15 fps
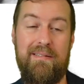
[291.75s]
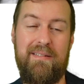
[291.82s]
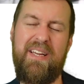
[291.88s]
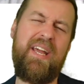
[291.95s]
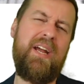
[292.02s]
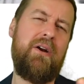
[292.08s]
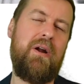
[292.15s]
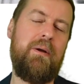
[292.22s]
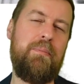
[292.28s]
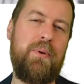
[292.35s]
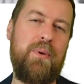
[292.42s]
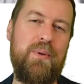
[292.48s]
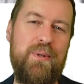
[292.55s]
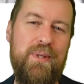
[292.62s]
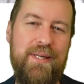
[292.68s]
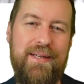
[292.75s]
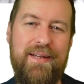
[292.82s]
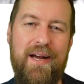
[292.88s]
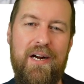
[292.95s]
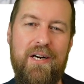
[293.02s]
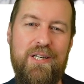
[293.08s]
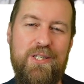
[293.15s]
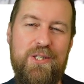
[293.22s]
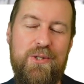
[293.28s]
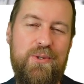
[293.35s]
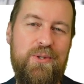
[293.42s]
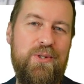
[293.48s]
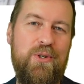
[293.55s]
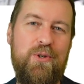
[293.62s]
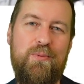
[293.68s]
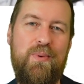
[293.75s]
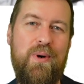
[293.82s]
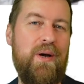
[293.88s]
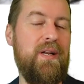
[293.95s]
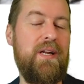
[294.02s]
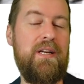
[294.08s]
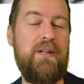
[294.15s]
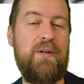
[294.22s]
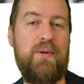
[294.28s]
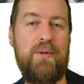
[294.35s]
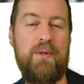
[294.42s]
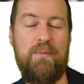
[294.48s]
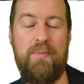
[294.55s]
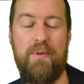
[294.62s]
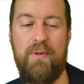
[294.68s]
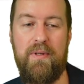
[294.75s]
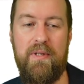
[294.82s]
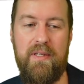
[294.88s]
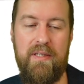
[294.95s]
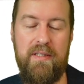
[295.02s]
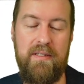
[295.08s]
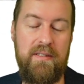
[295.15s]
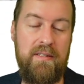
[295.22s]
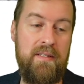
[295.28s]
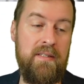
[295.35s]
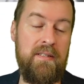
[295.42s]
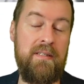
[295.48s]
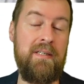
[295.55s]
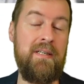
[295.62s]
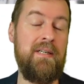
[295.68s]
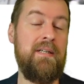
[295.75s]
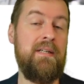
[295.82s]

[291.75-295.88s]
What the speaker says: here I put RStudio, but it could be